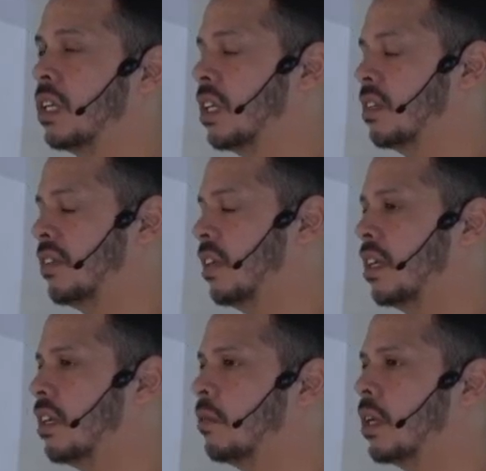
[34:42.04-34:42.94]
let's say
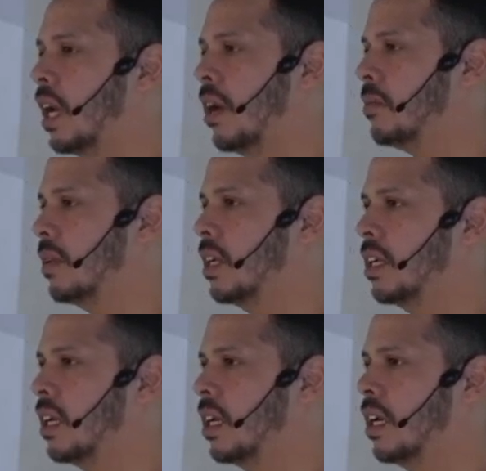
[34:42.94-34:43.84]
one app, like
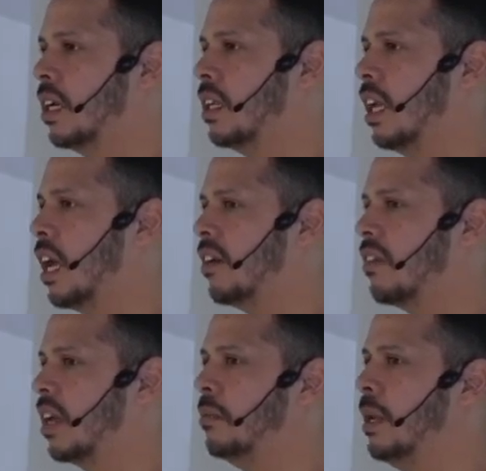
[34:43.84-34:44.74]
they have
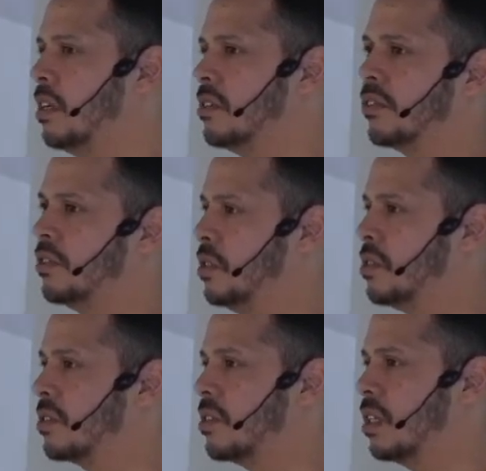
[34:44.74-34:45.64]
like millions of
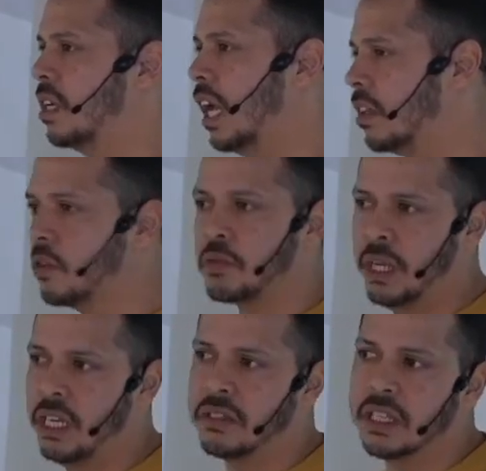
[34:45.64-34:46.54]
users, and those
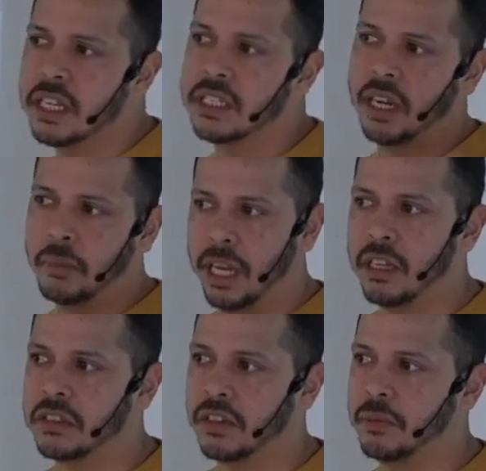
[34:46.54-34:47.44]
millions like send
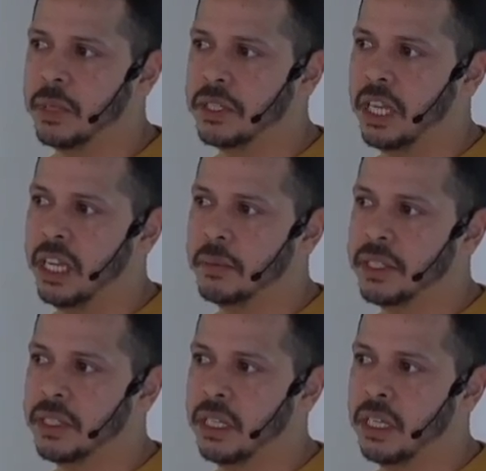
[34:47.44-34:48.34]
millions of
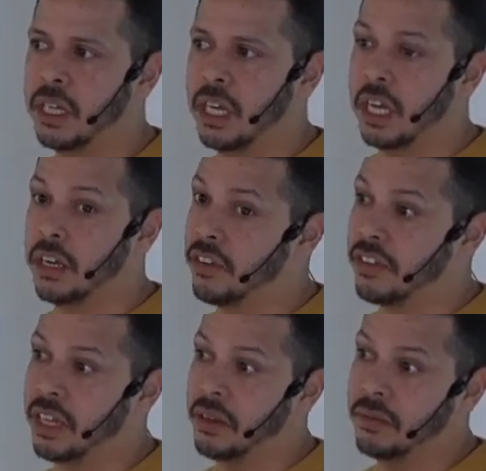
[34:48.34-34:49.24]
images, and you have
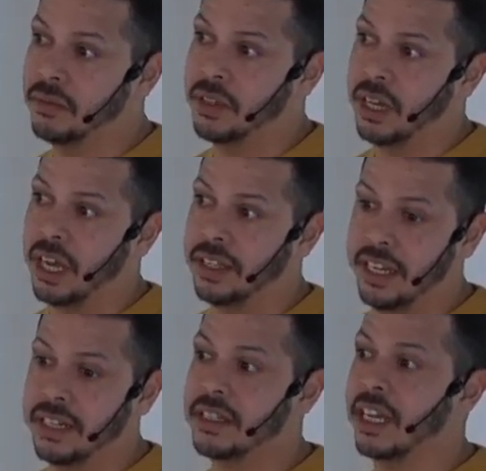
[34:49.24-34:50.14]
like a
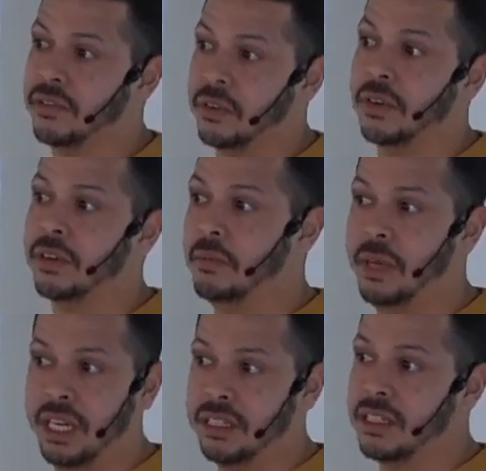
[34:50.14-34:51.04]
data set for
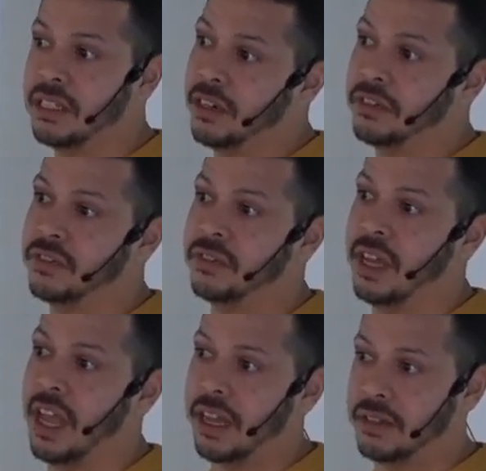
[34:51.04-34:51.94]
millions of
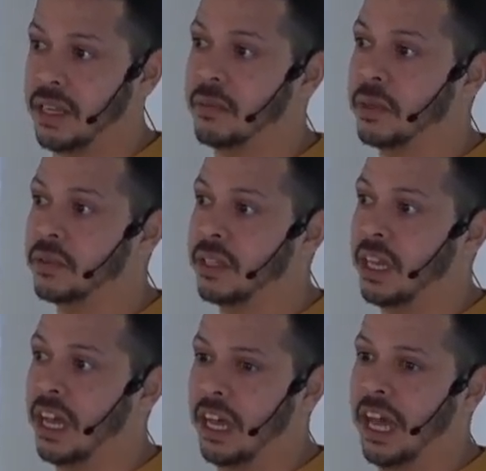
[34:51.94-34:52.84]
examples.
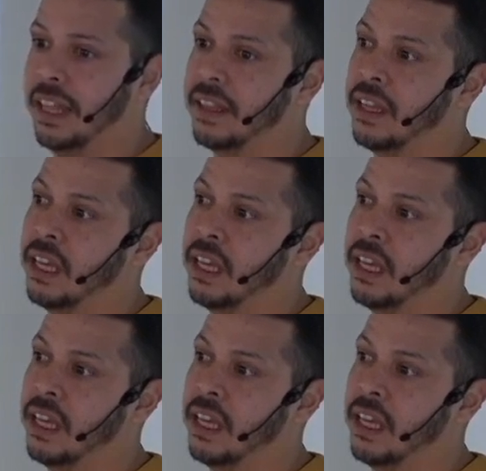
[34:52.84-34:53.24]
And